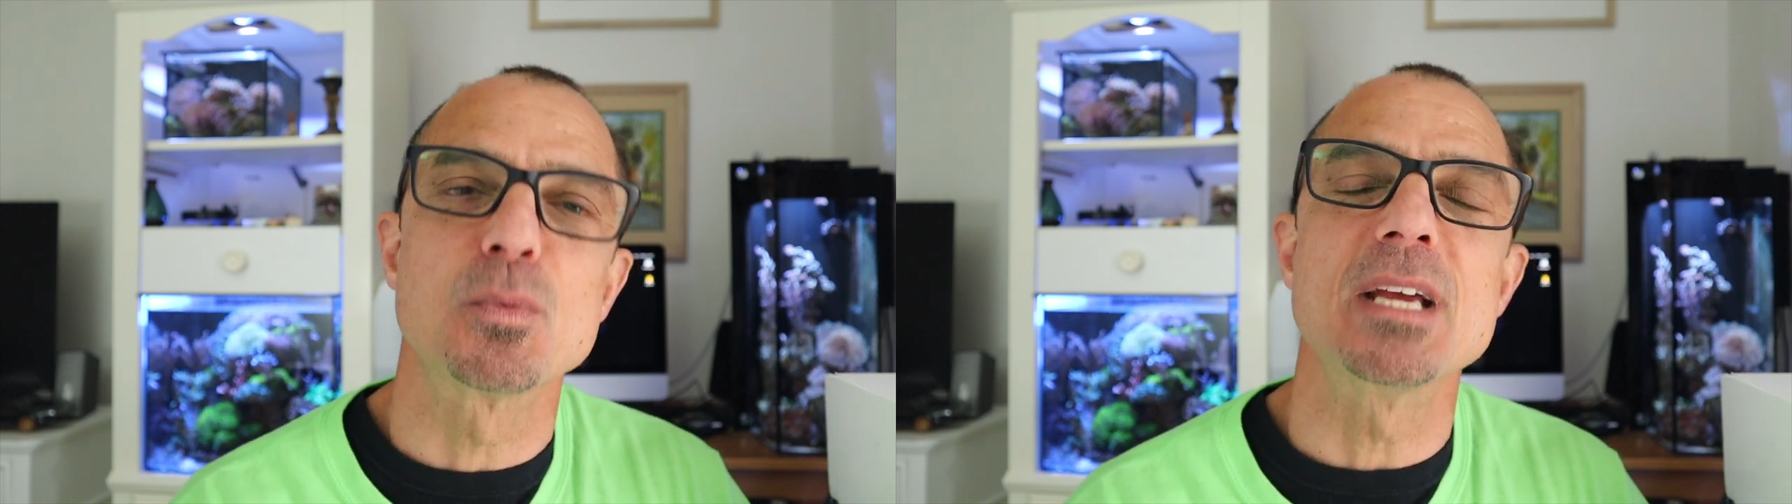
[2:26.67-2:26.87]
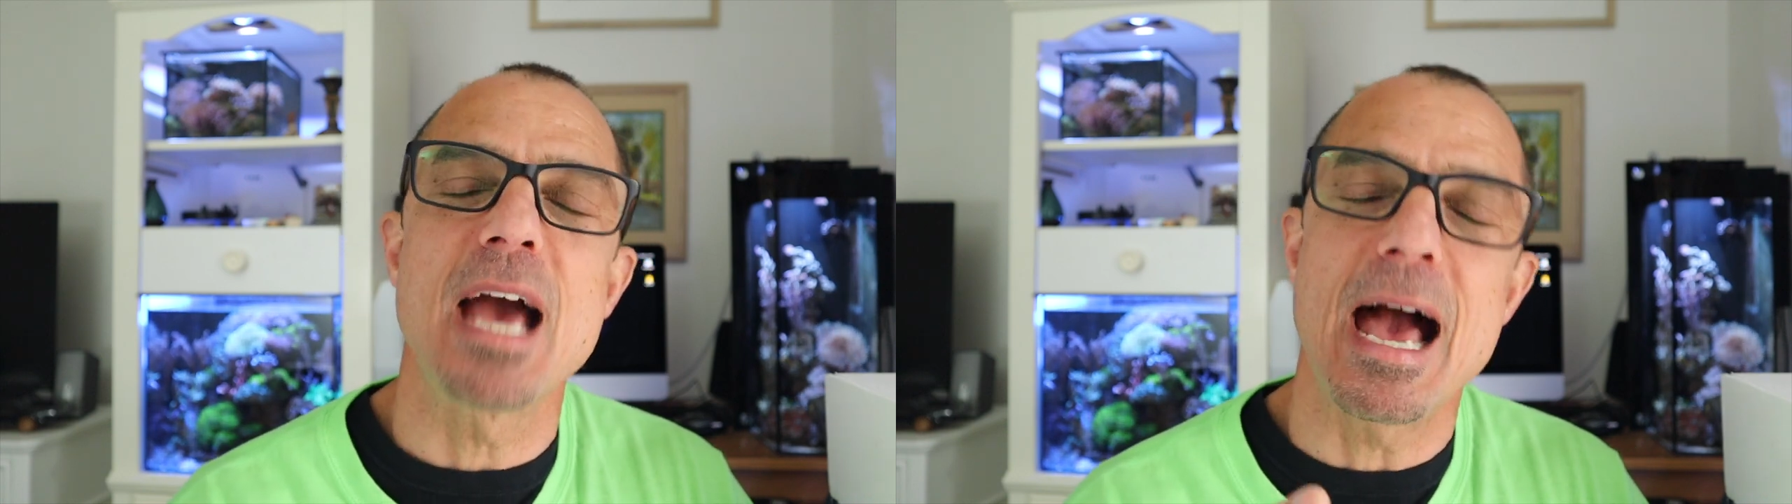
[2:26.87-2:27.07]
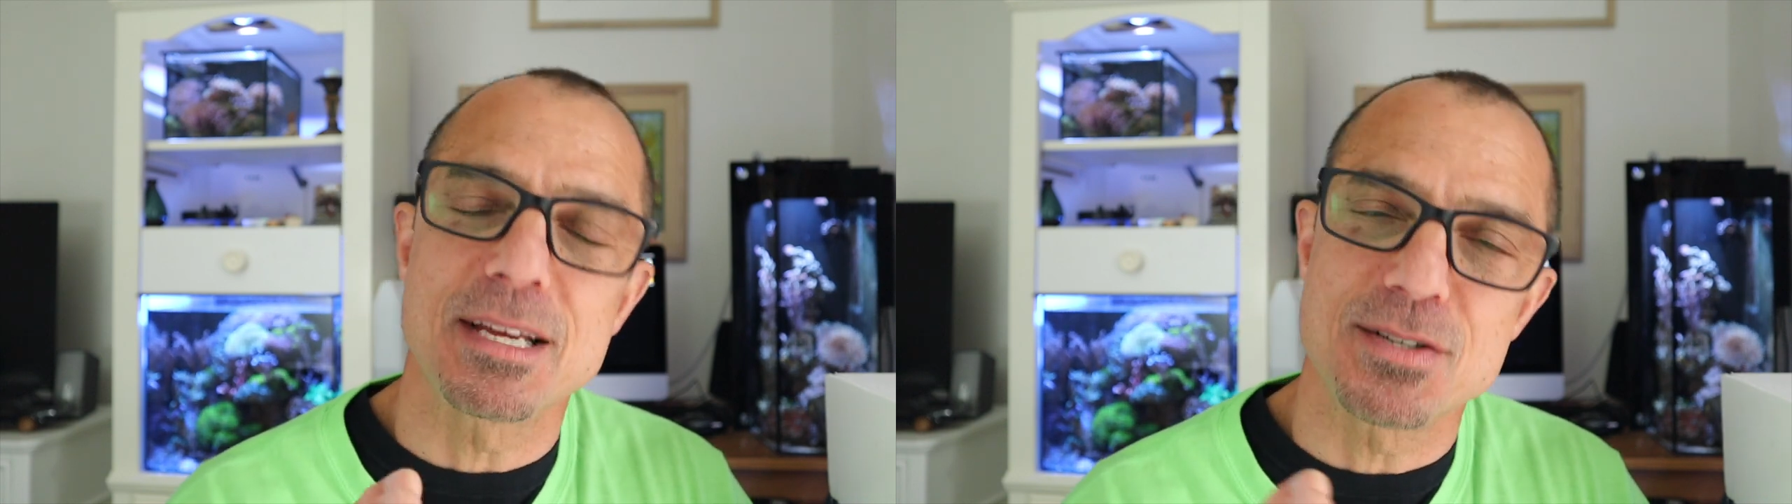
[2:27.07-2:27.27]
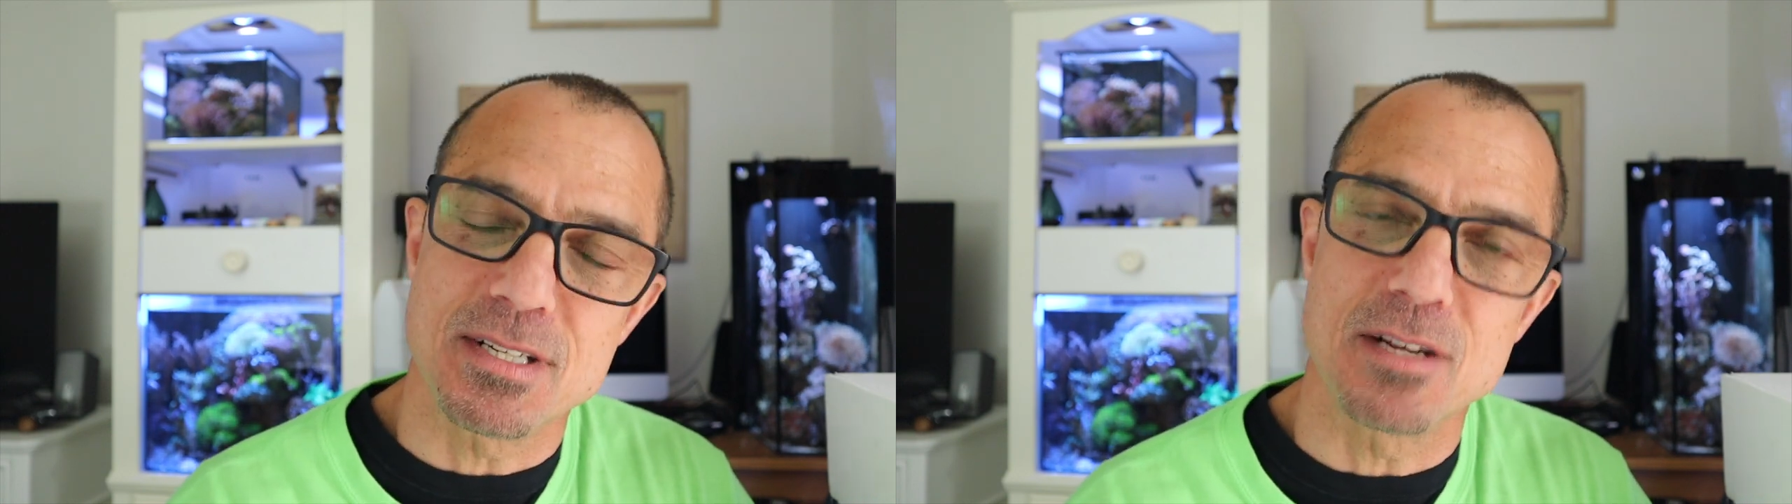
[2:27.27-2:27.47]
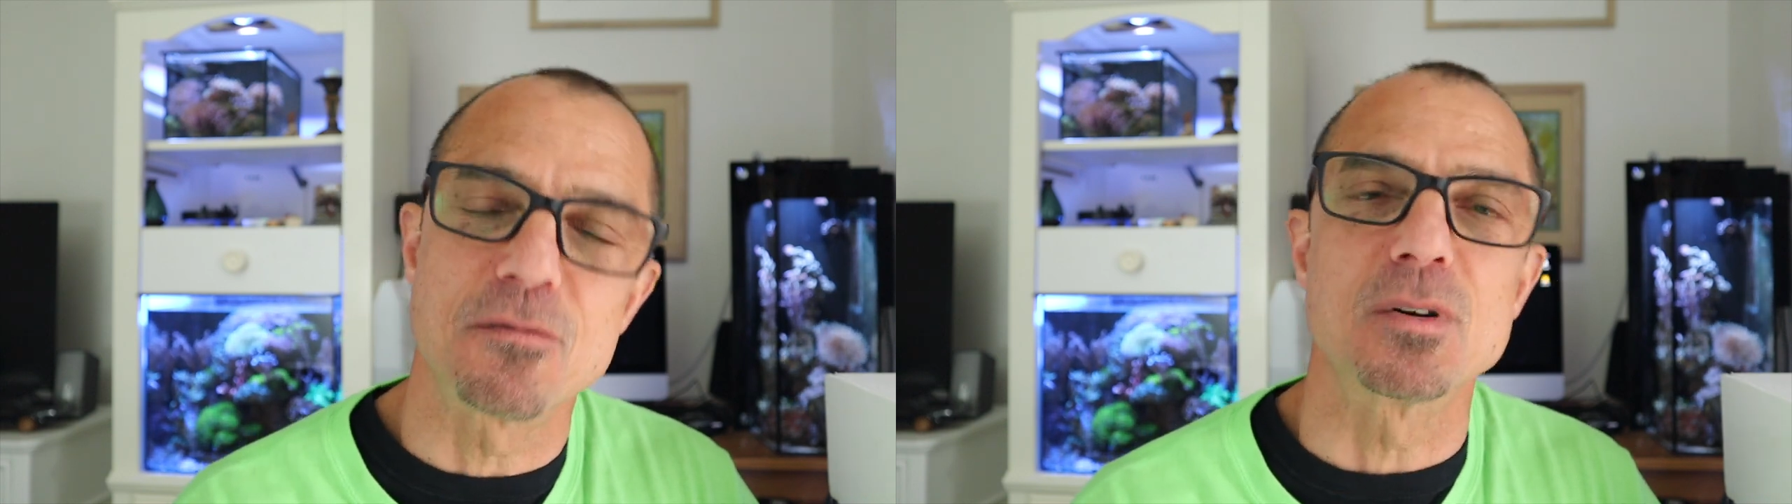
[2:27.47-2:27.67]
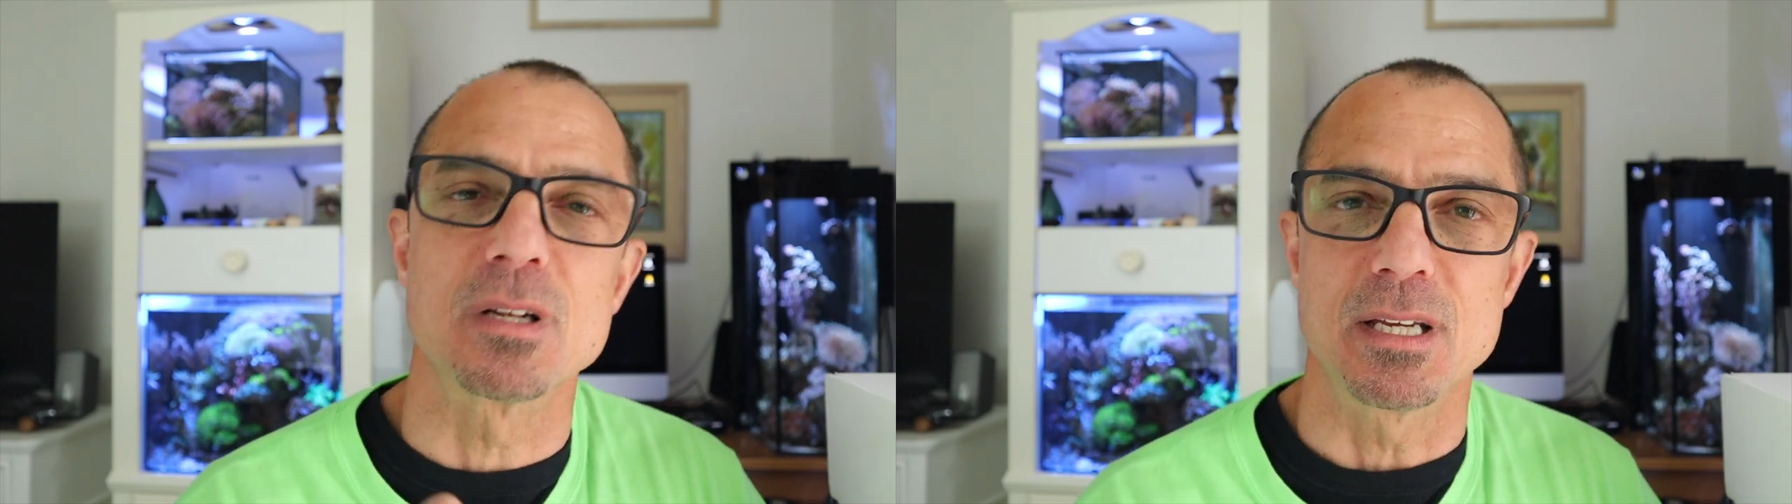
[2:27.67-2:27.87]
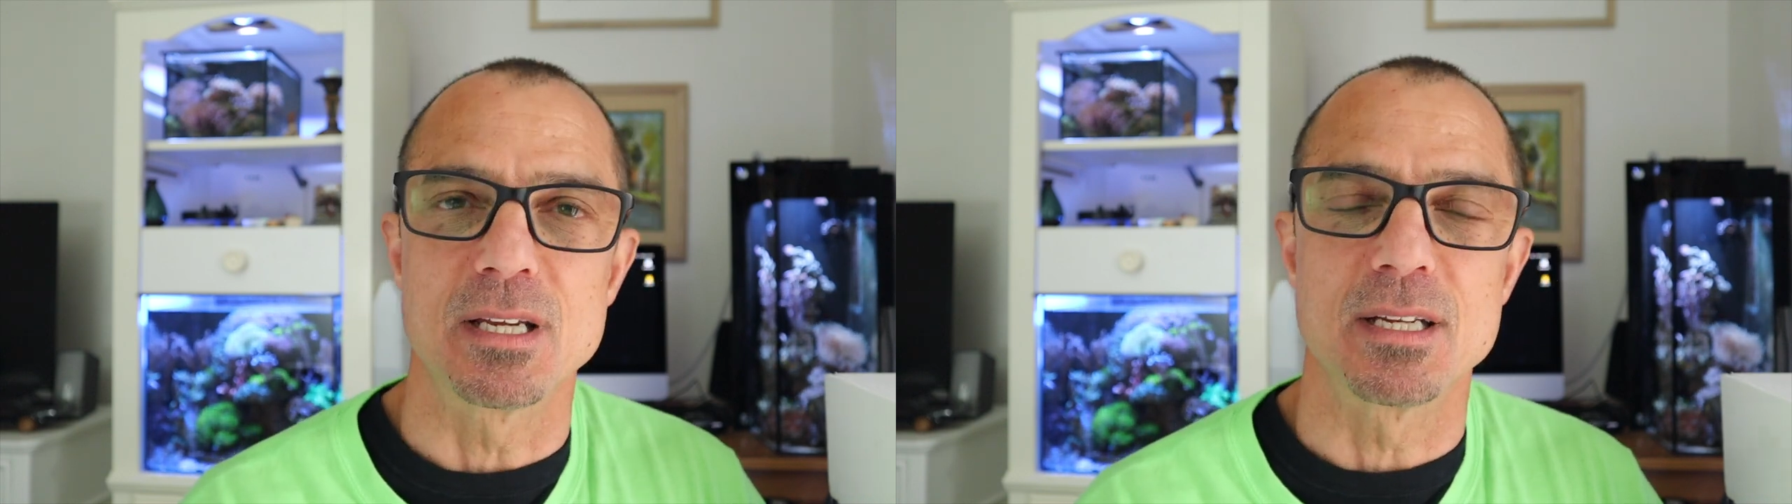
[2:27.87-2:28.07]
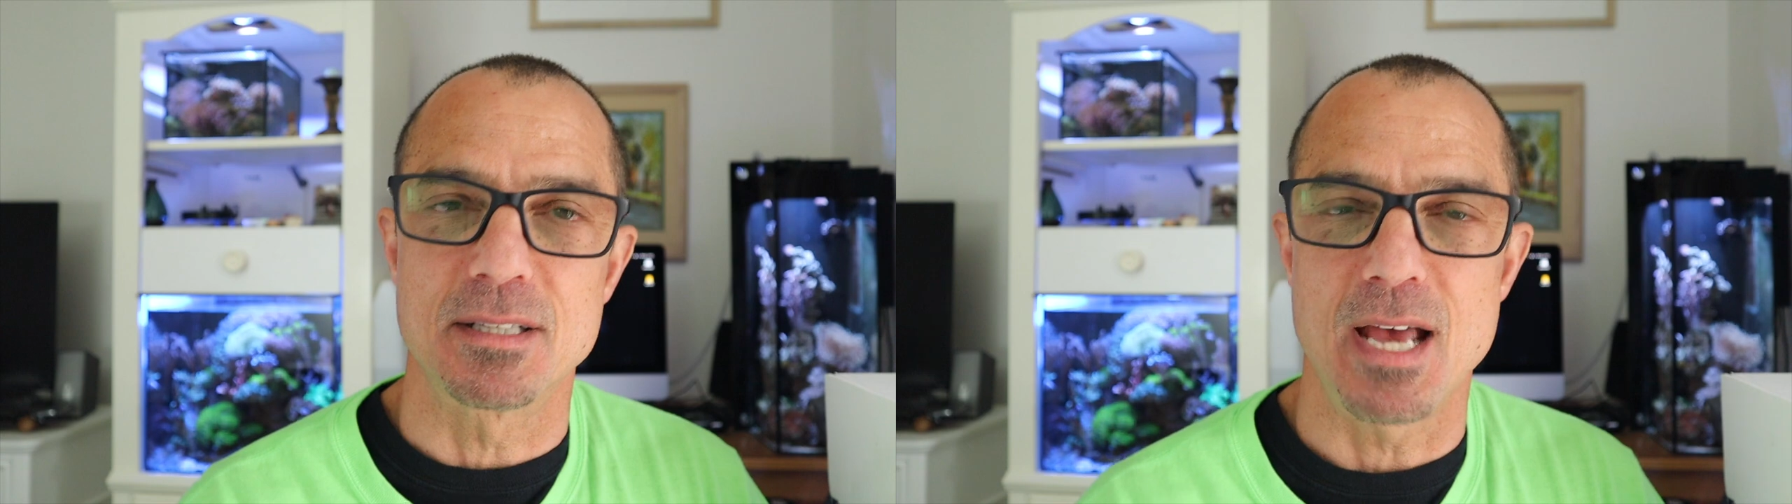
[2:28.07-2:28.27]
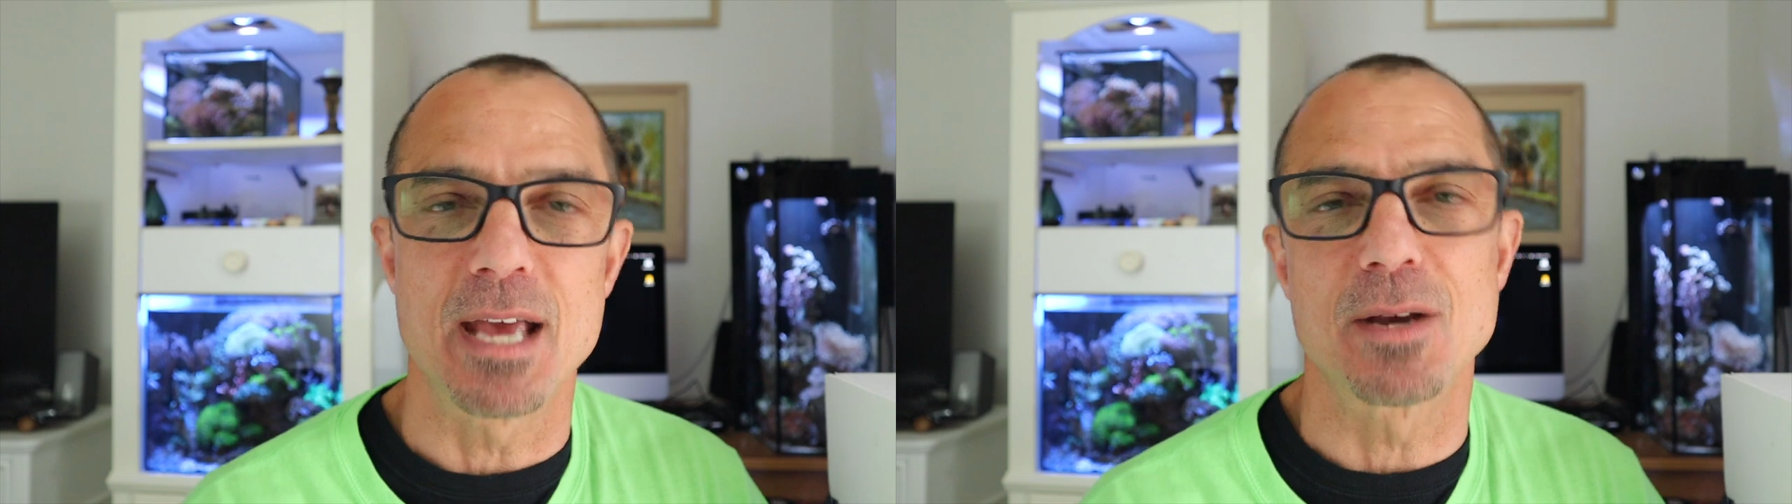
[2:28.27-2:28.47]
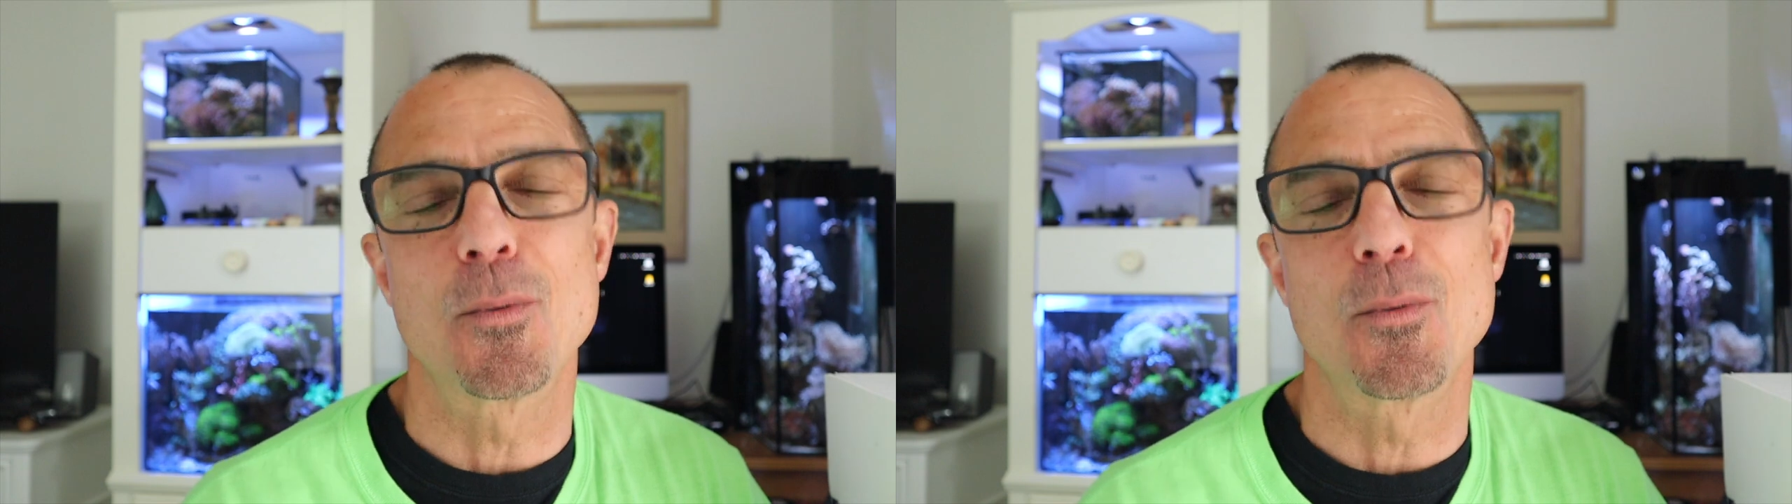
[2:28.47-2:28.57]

reacts differently in a tank.